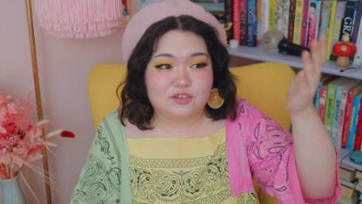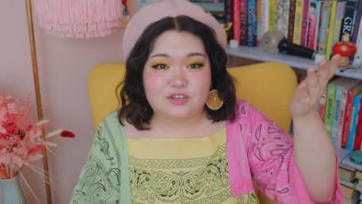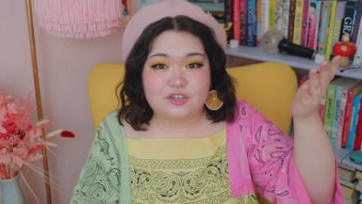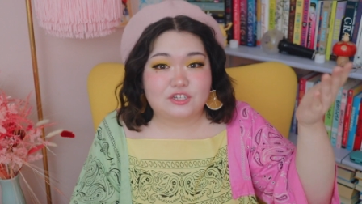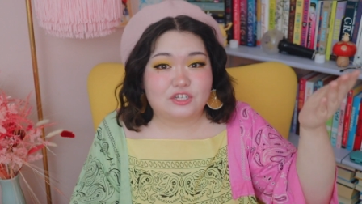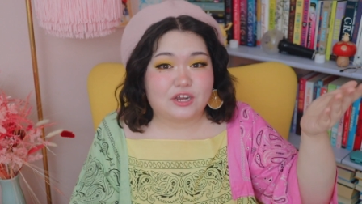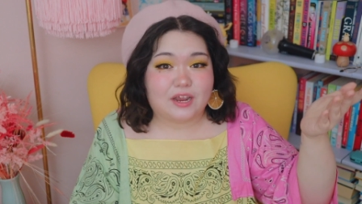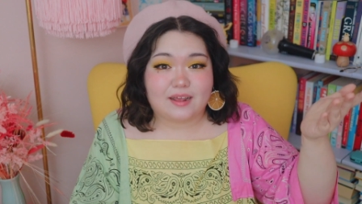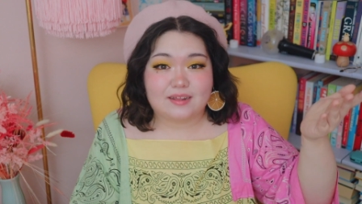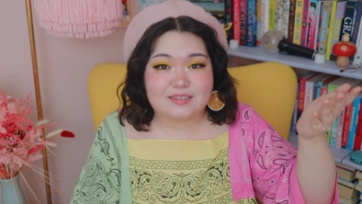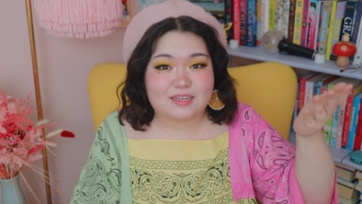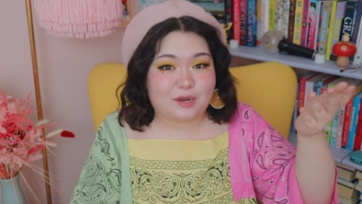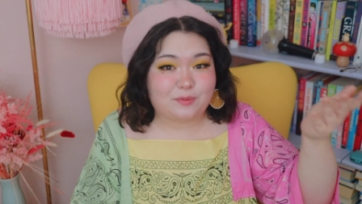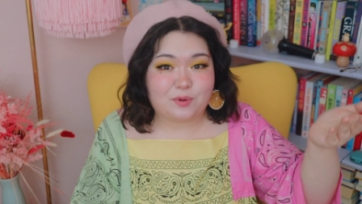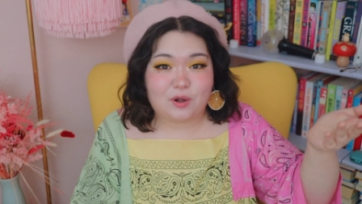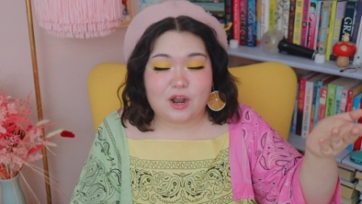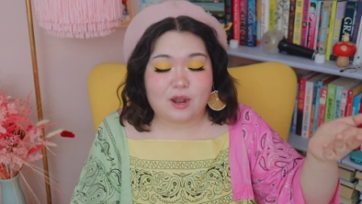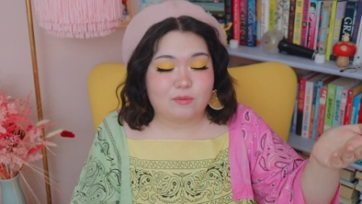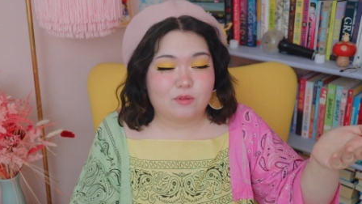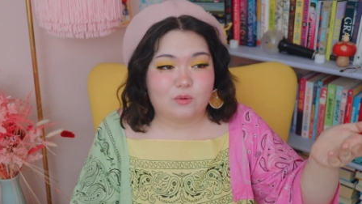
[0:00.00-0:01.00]
a good chance I
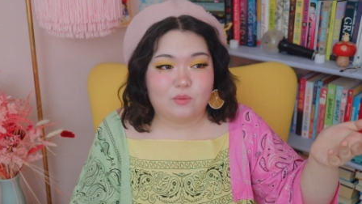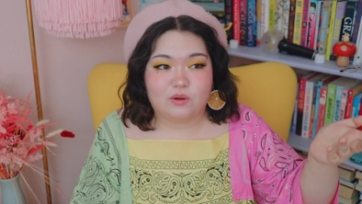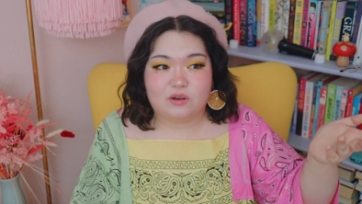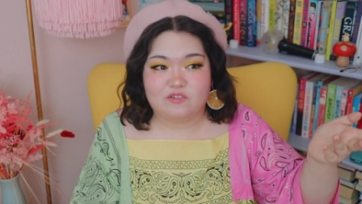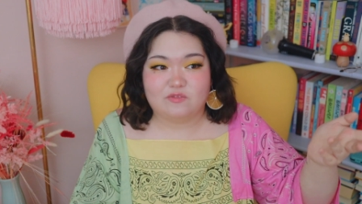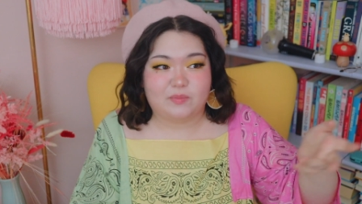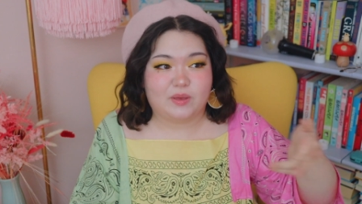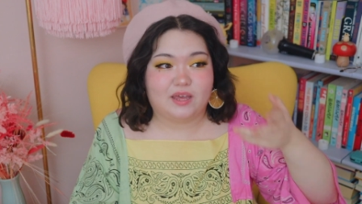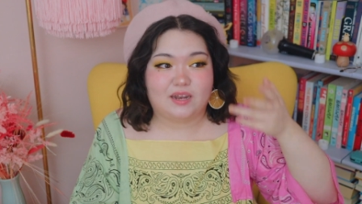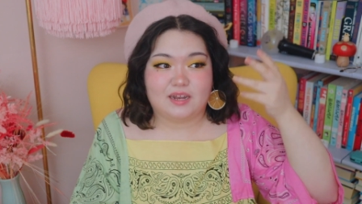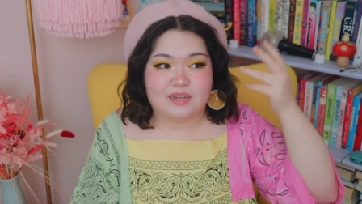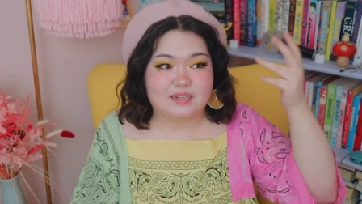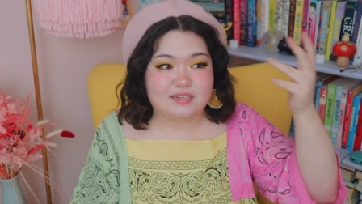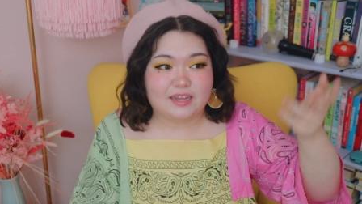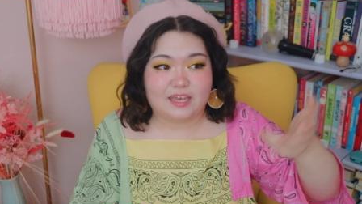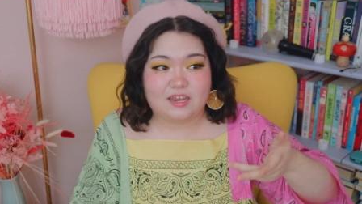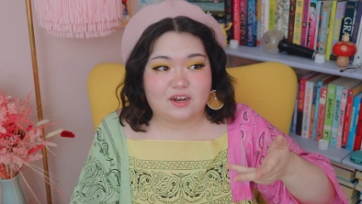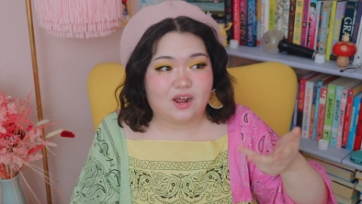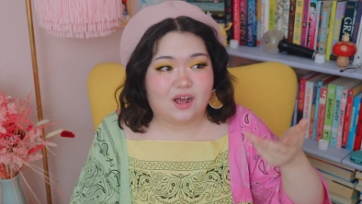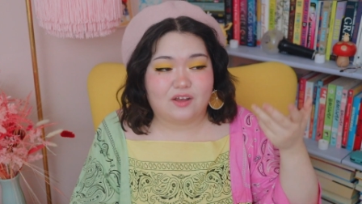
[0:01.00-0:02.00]
probably would have been
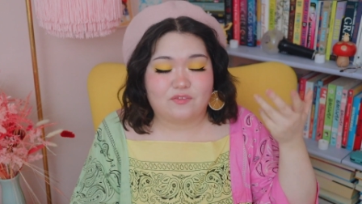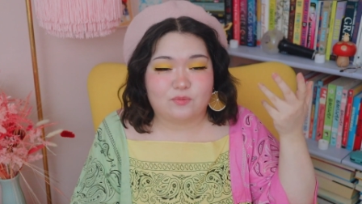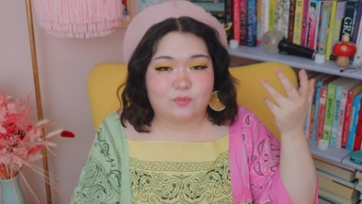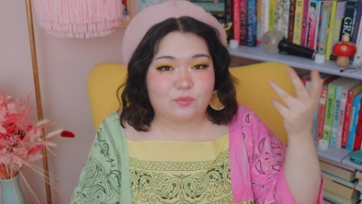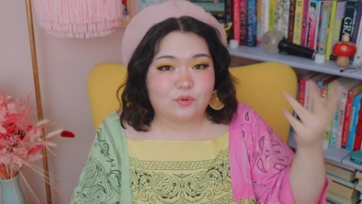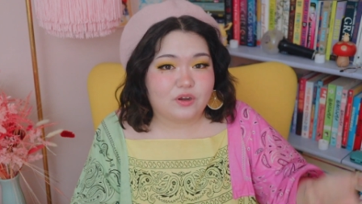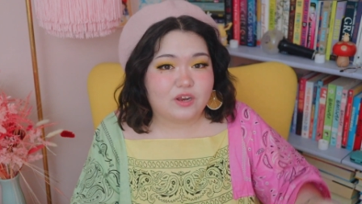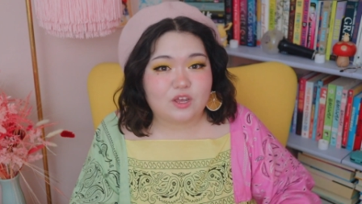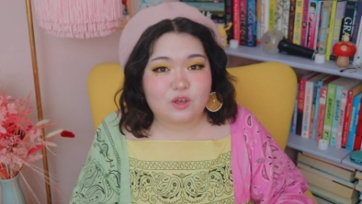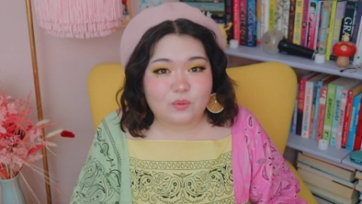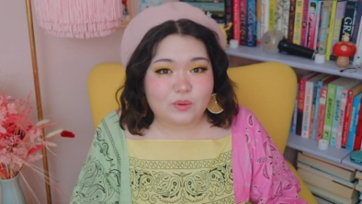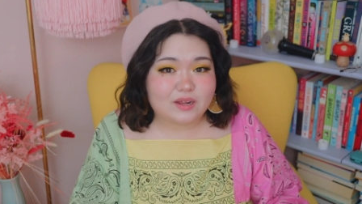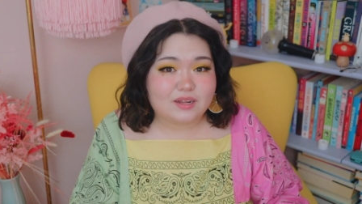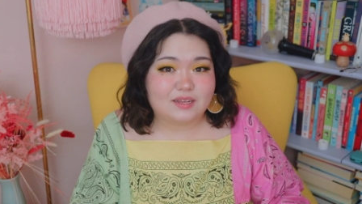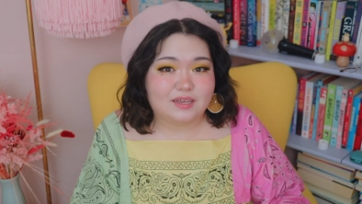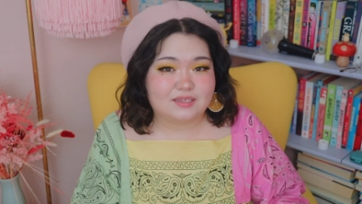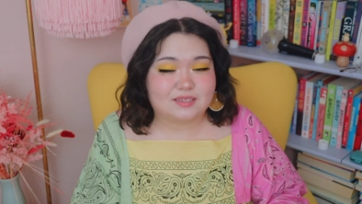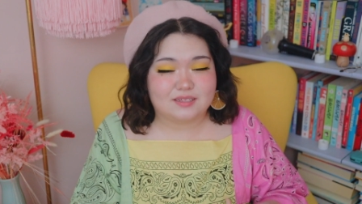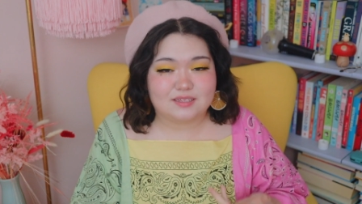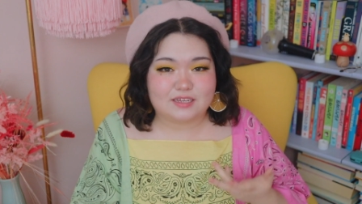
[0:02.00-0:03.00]
laid off pretty
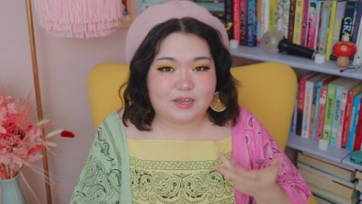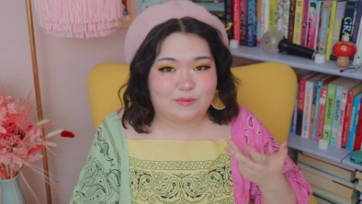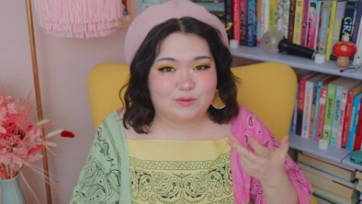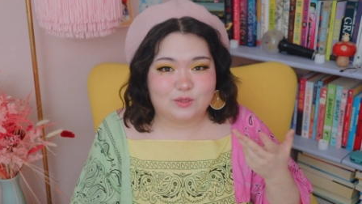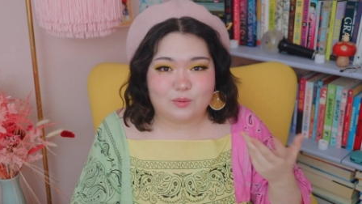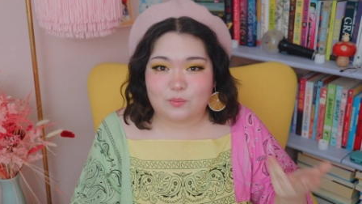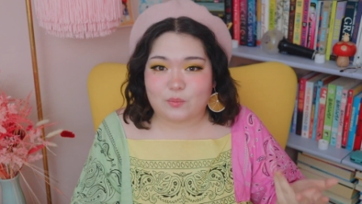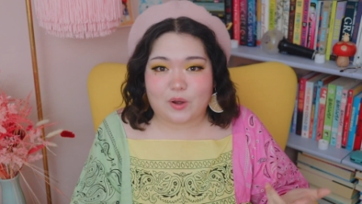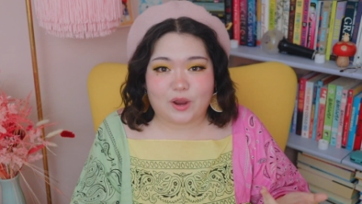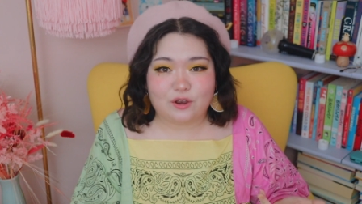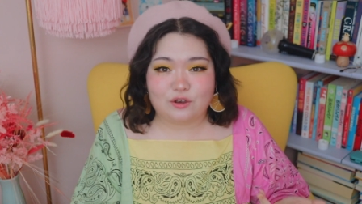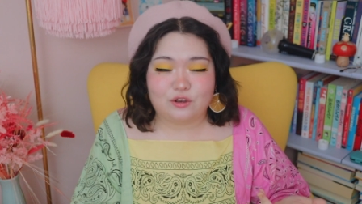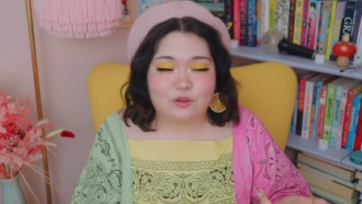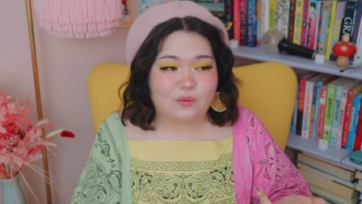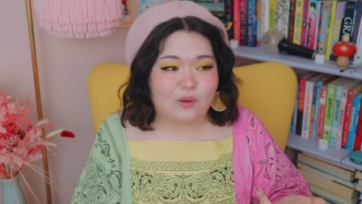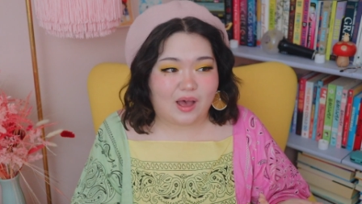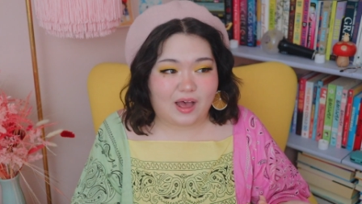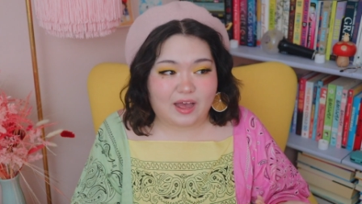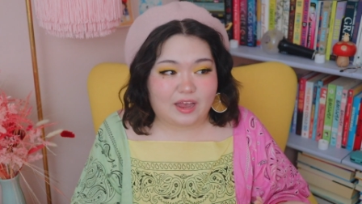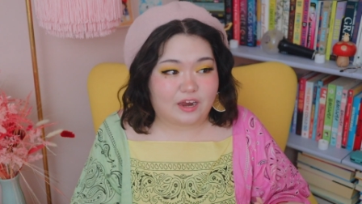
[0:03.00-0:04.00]
quickly since I was a brand new
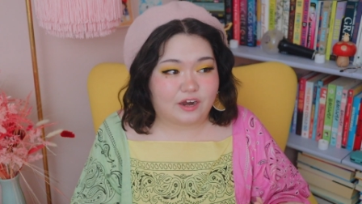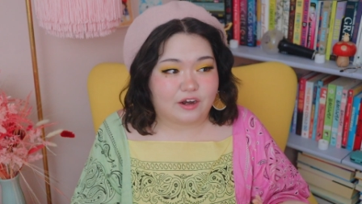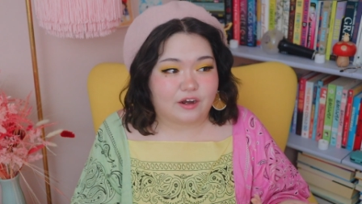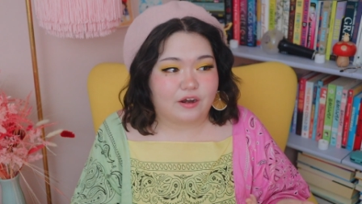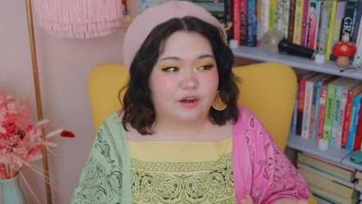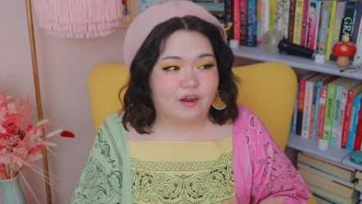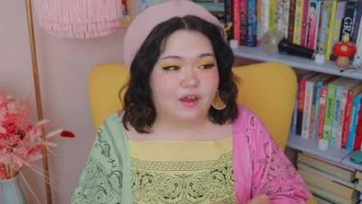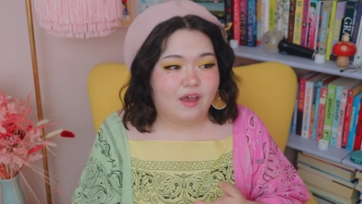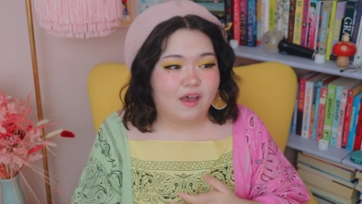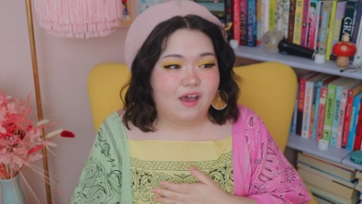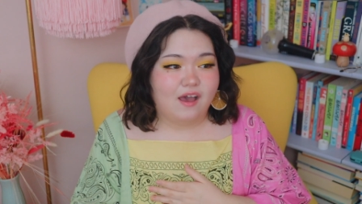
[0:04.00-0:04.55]
hire.